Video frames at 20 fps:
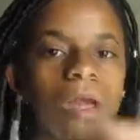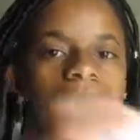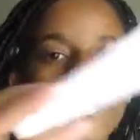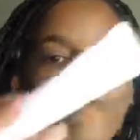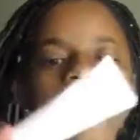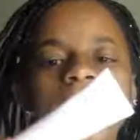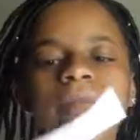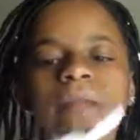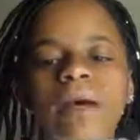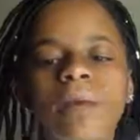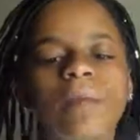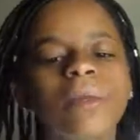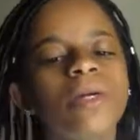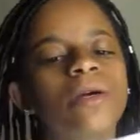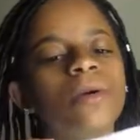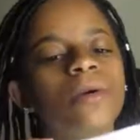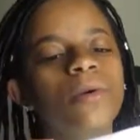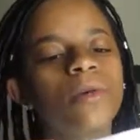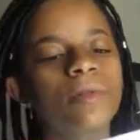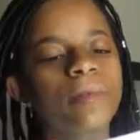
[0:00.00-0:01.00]
alright, now I'm gonna
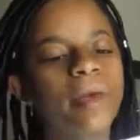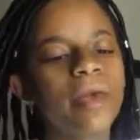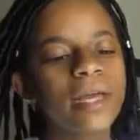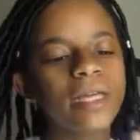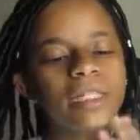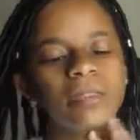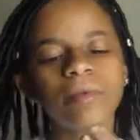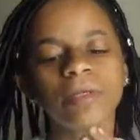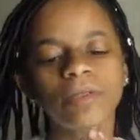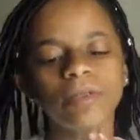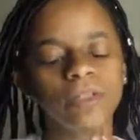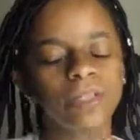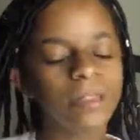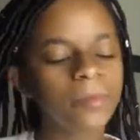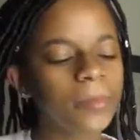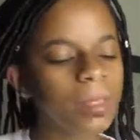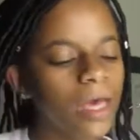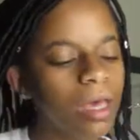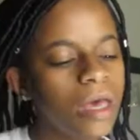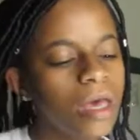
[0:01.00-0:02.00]
go look my eczema
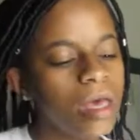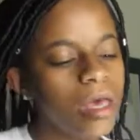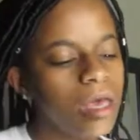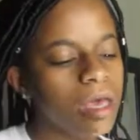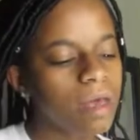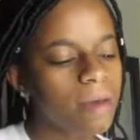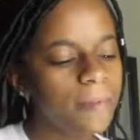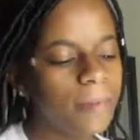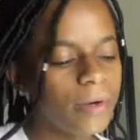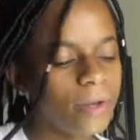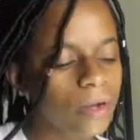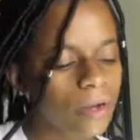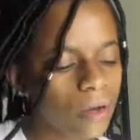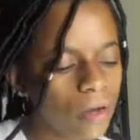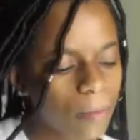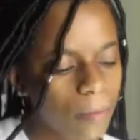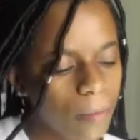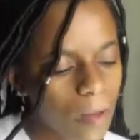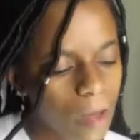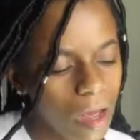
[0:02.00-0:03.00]
cream and put it
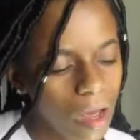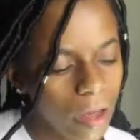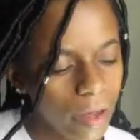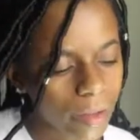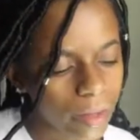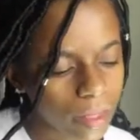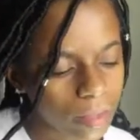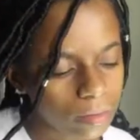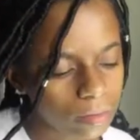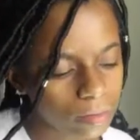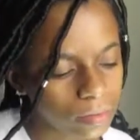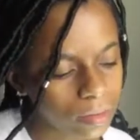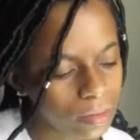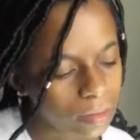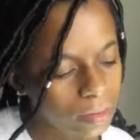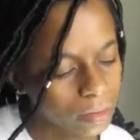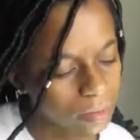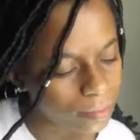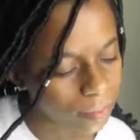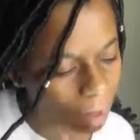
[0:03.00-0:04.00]
on my
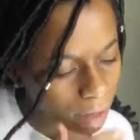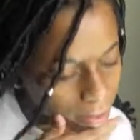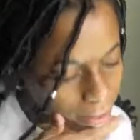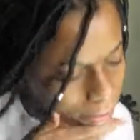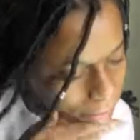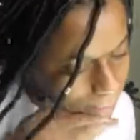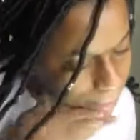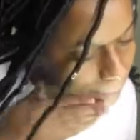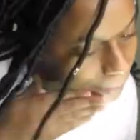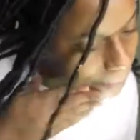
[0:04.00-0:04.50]
spots